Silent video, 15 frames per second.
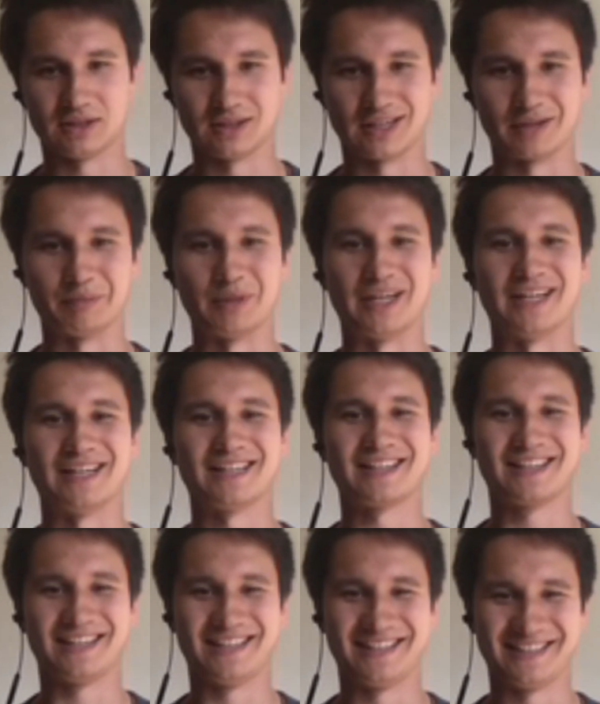A lot of
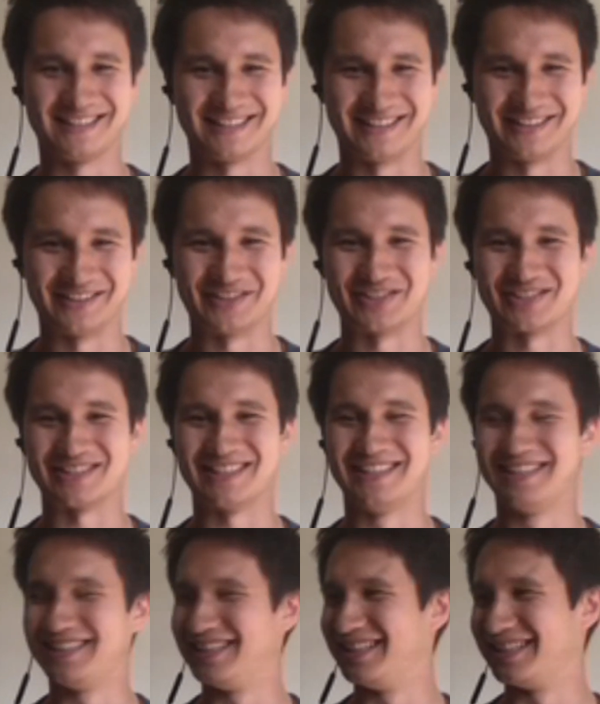math. There's
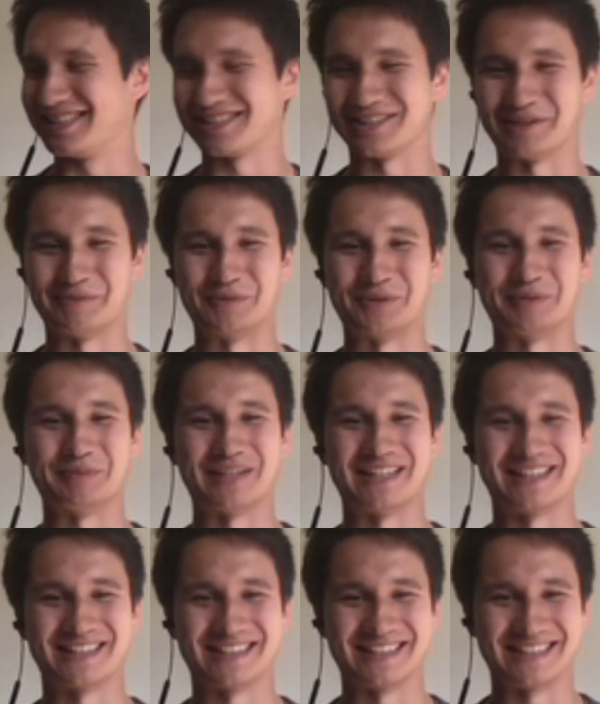a lot more
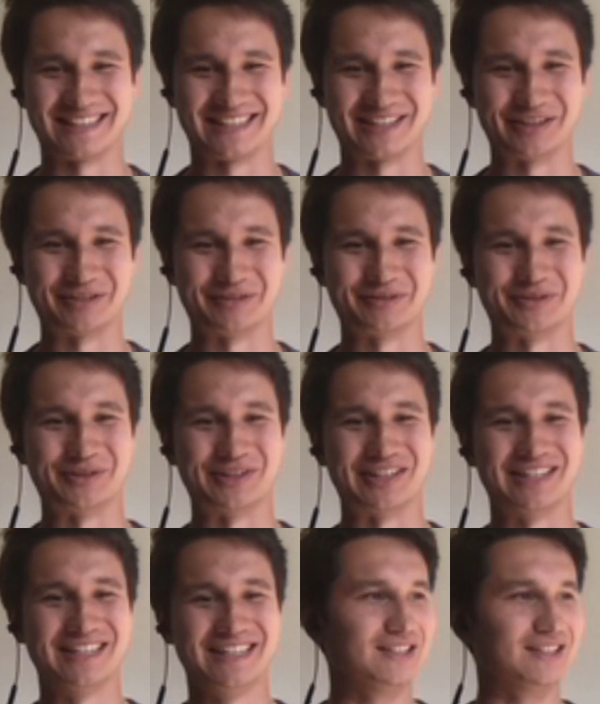math than I'd care for.
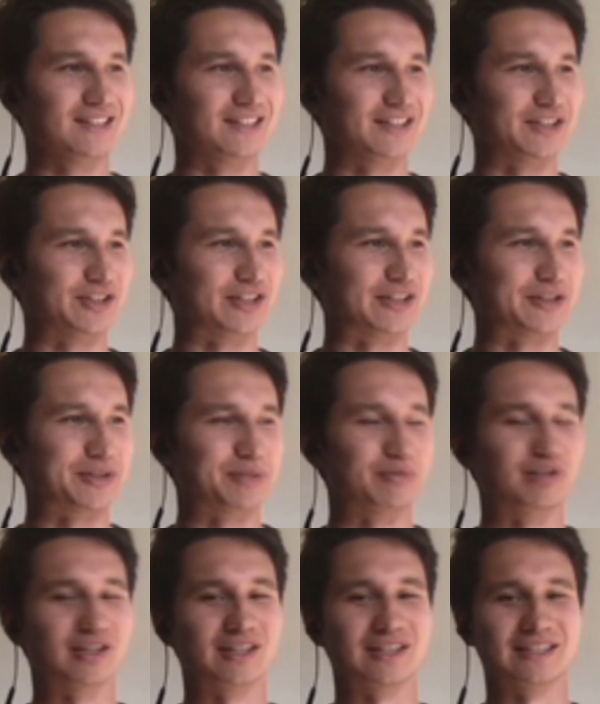Linear
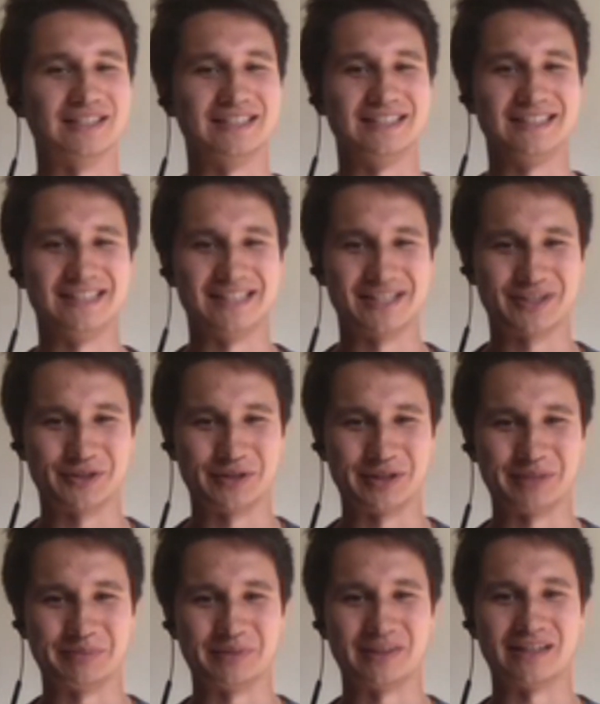algebra,
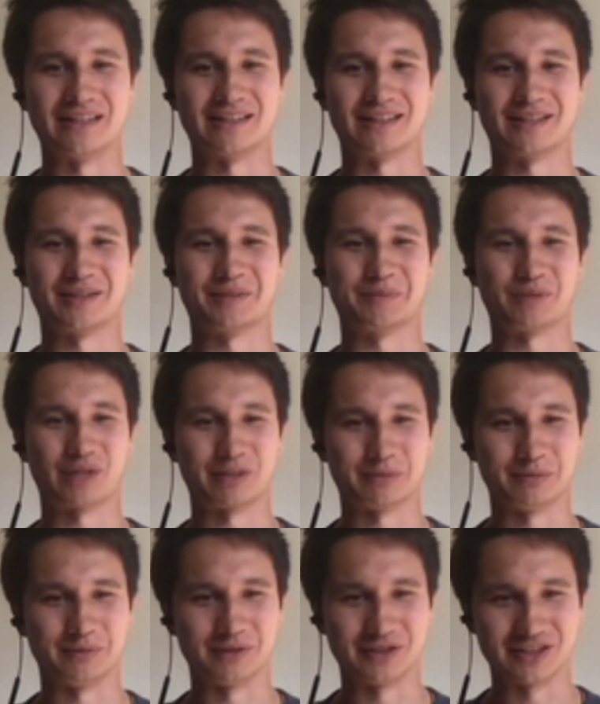discrete math,
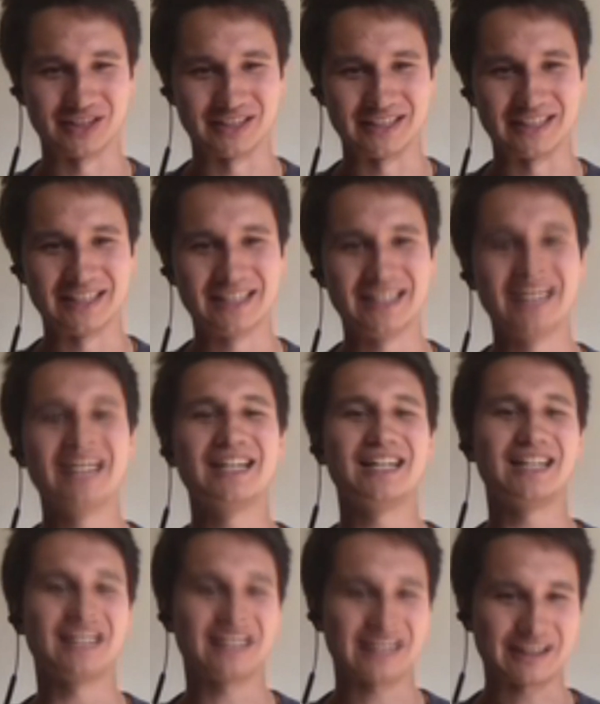probability.
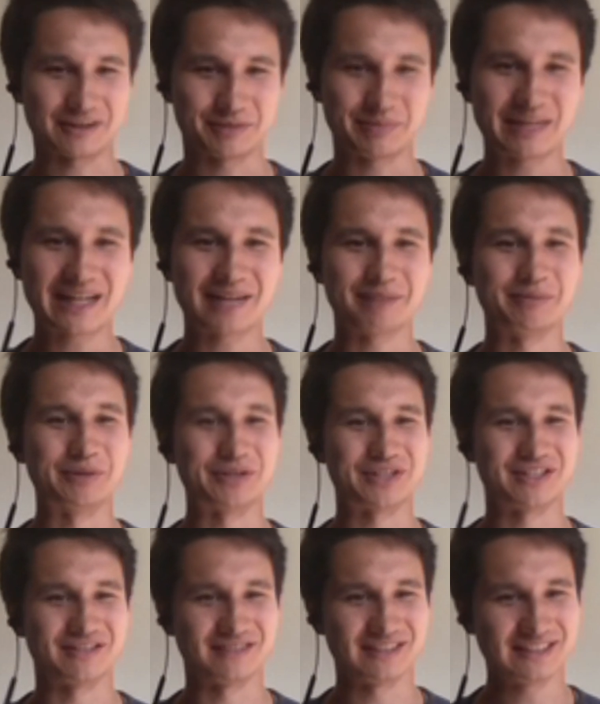I was bad at
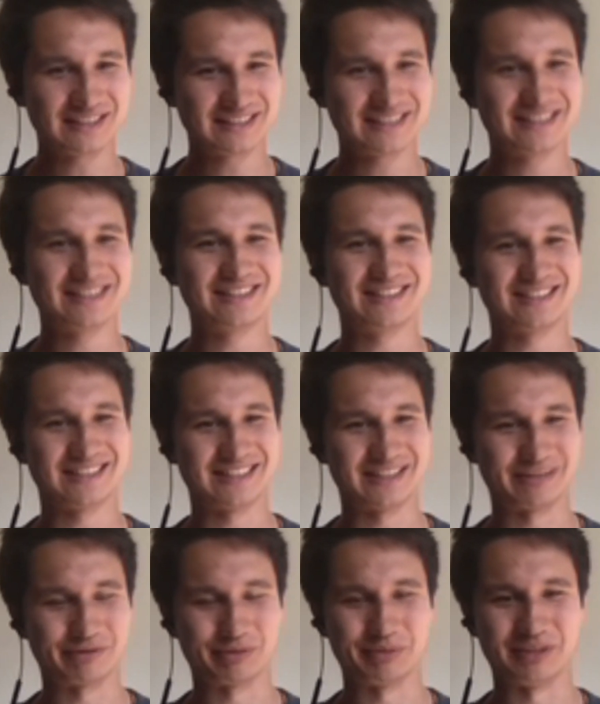most of it,
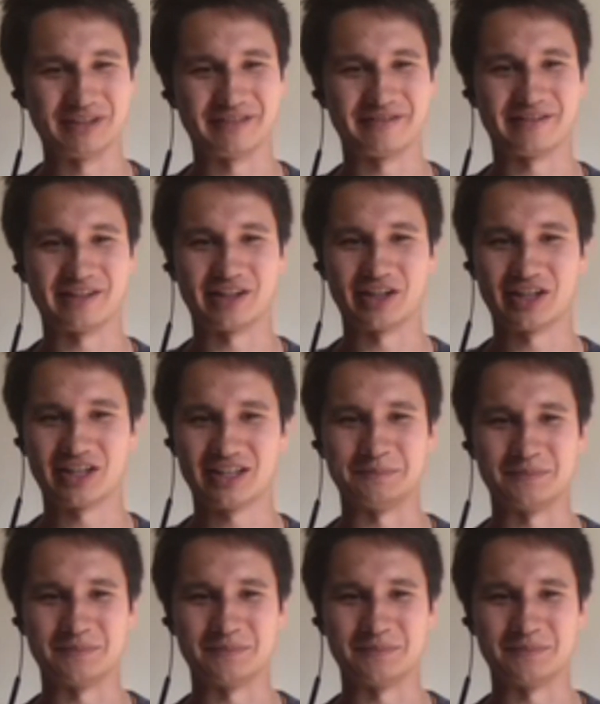if we're being fair.